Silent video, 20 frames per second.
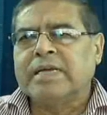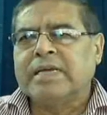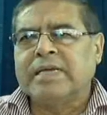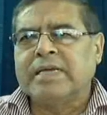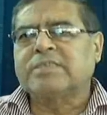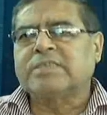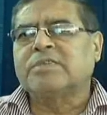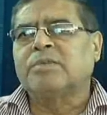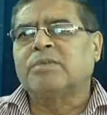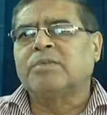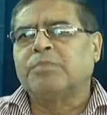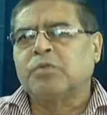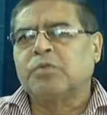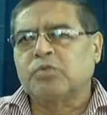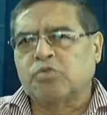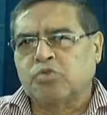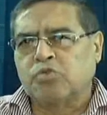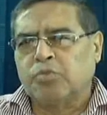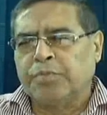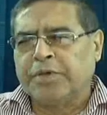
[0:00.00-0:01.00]
is
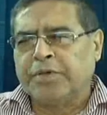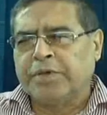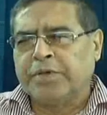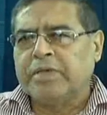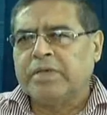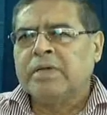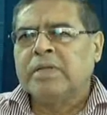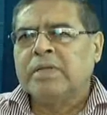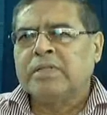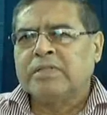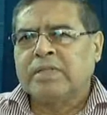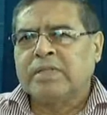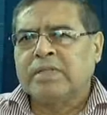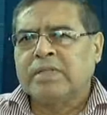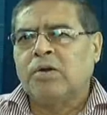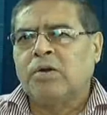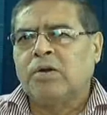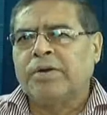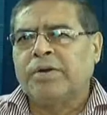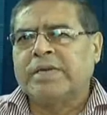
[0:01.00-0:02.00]
supposed to be the
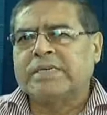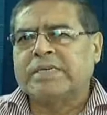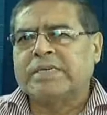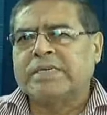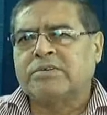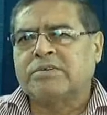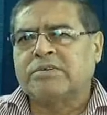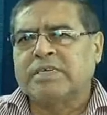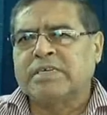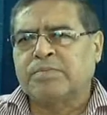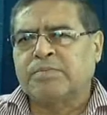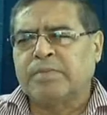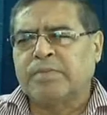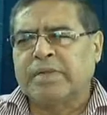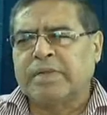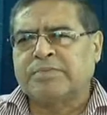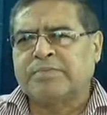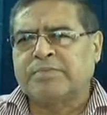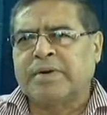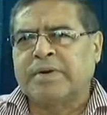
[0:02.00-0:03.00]
longest
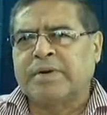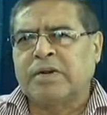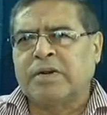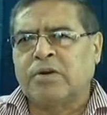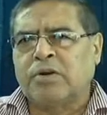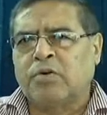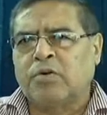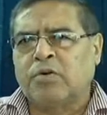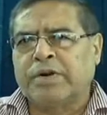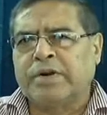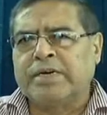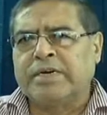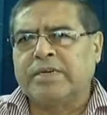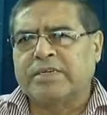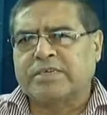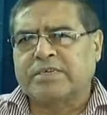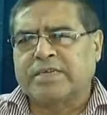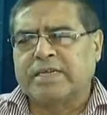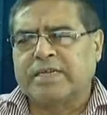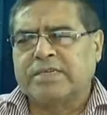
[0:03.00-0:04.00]
displacement or longest
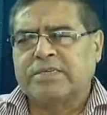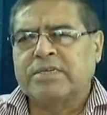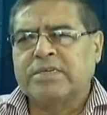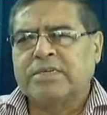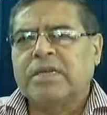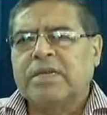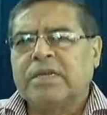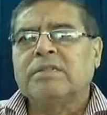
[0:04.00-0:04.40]
distance.